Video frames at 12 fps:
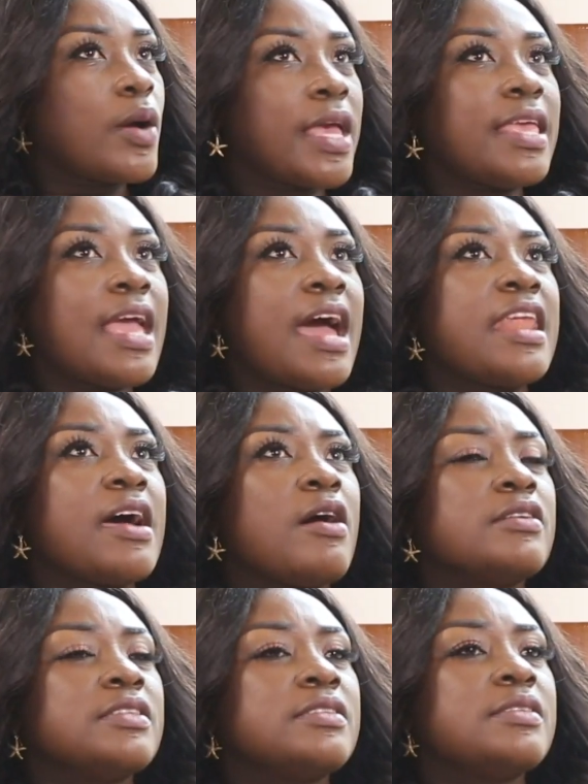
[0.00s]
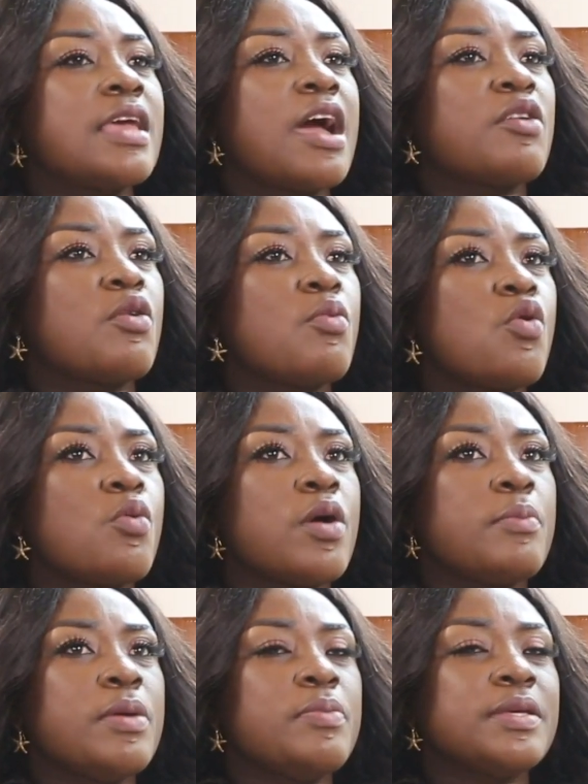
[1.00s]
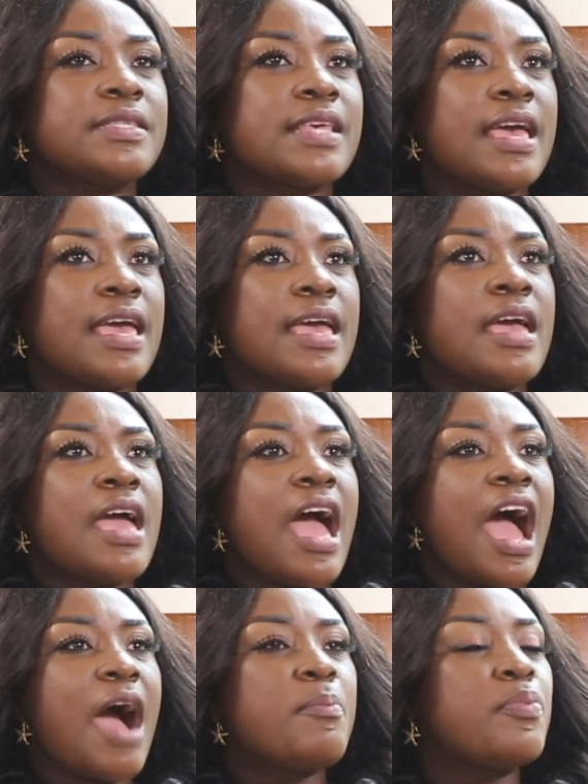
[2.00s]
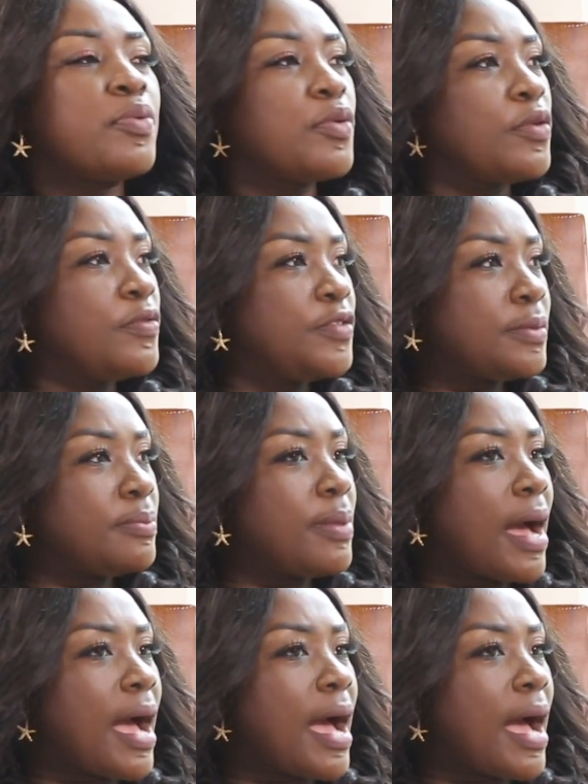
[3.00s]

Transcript: Okay. Yeah. Now, you see, I know more. Baby, say approved